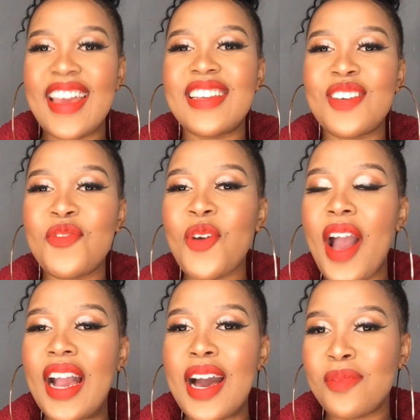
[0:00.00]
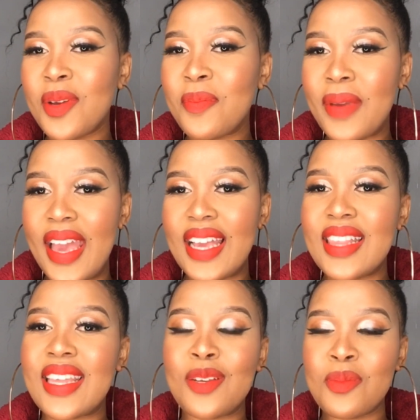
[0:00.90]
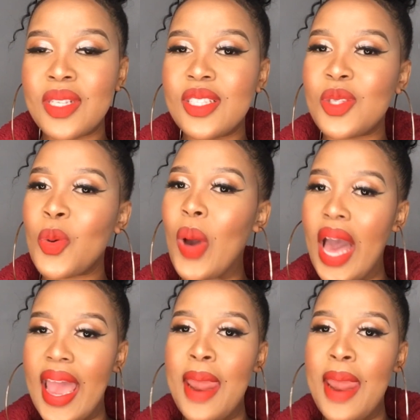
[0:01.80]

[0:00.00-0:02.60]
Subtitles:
And if you are coming back, that means you are